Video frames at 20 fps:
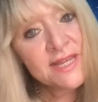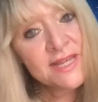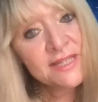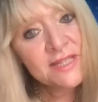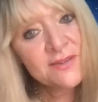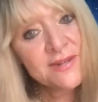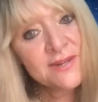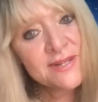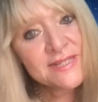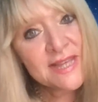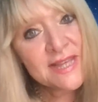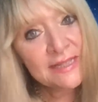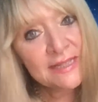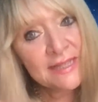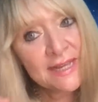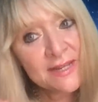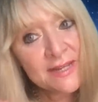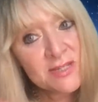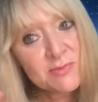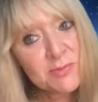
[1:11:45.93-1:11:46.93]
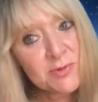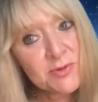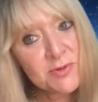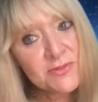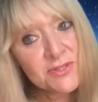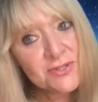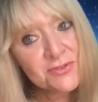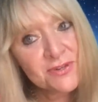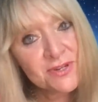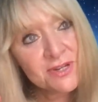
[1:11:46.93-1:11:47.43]
They know exactly how to pull
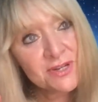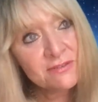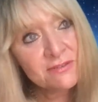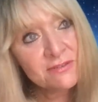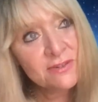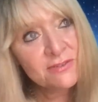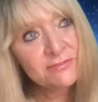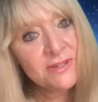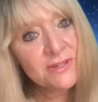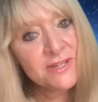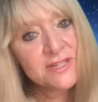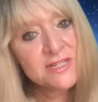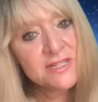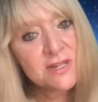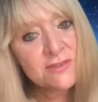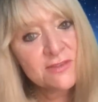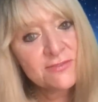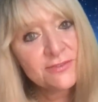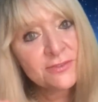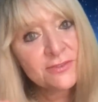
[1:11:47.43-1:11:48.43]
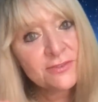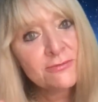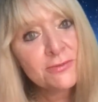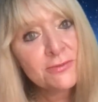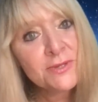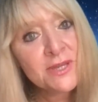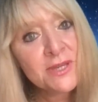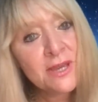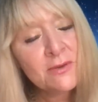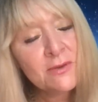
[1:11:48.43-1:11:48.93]
the trigger and flick us off, and off
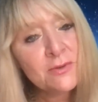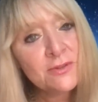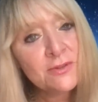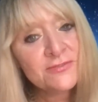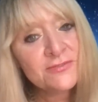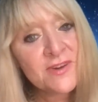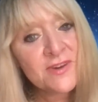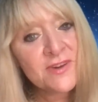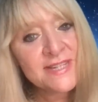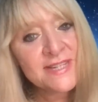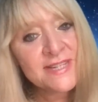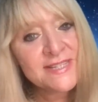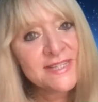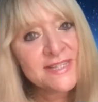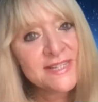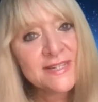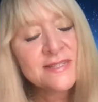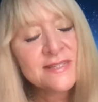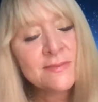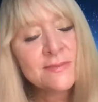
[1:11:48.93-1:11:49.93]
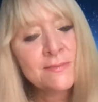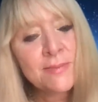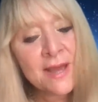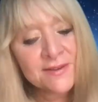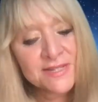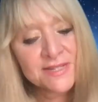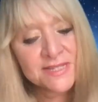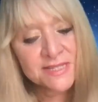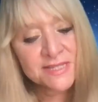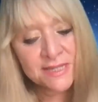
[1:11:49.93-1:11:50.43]
we go, all fighting. It's
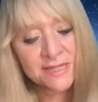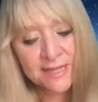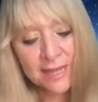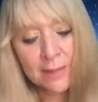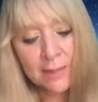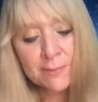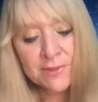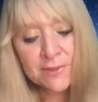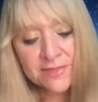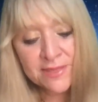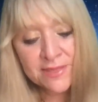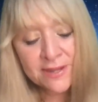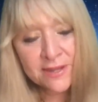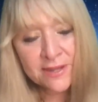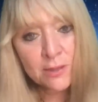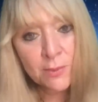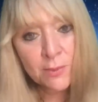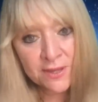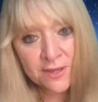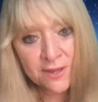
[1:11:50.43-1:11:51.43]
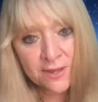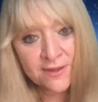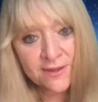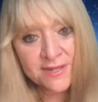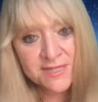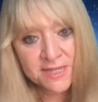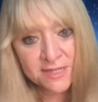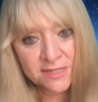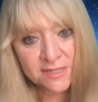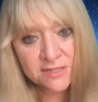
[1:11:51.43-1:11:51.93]
embarrassing how pathetic we are
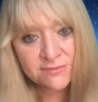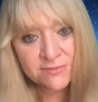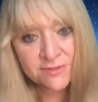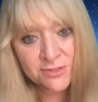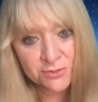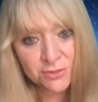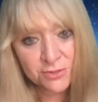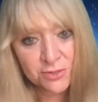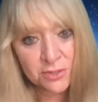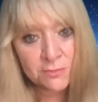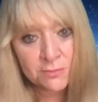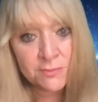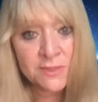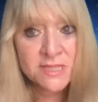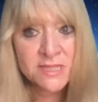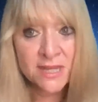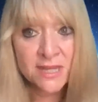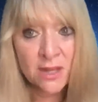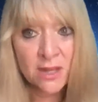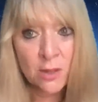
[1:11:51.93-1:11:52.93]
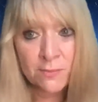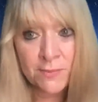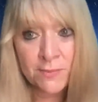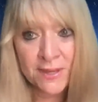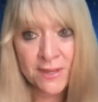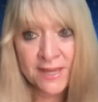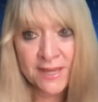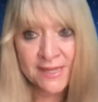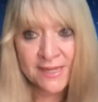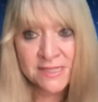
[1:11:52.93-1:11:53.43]
as individual humans. I hold my
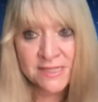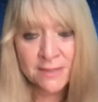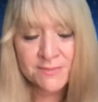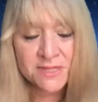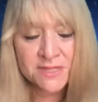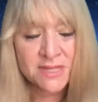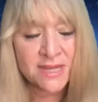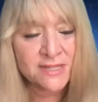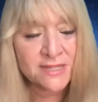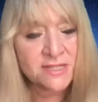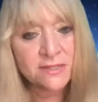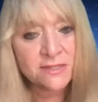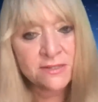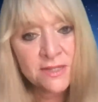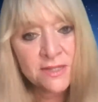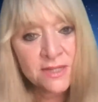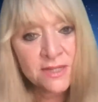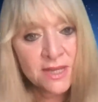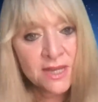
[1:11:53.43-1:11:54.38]
hand up to that too.